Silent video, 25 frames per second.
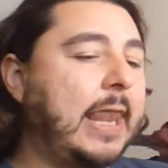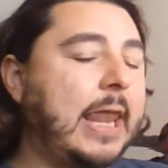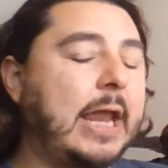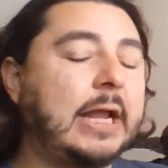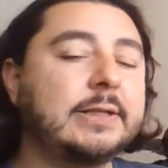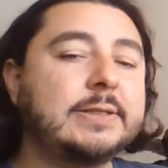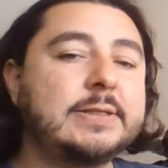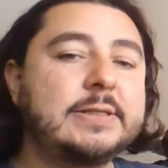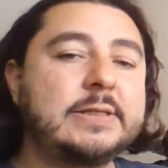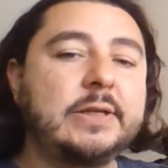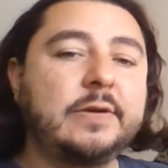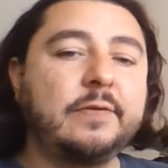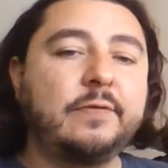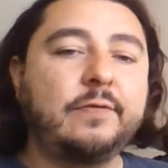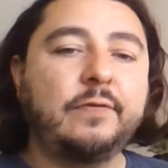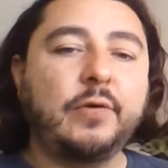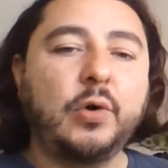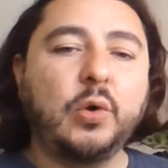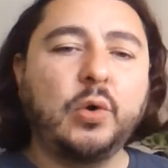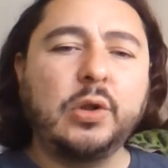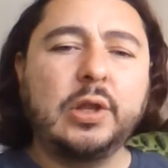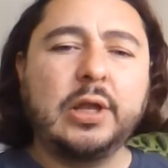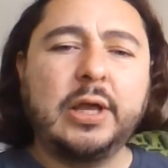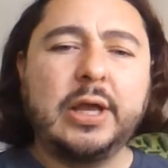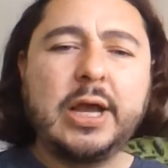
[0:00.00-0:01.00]
Lancia
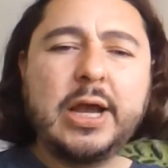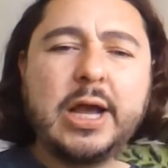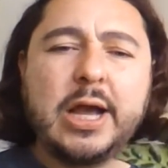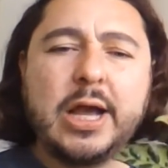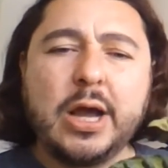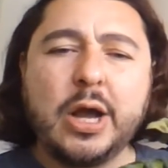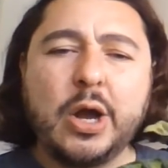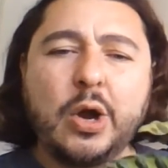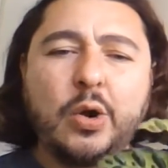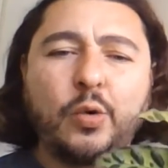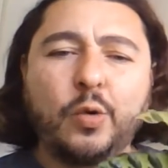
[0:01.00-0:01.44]
Folia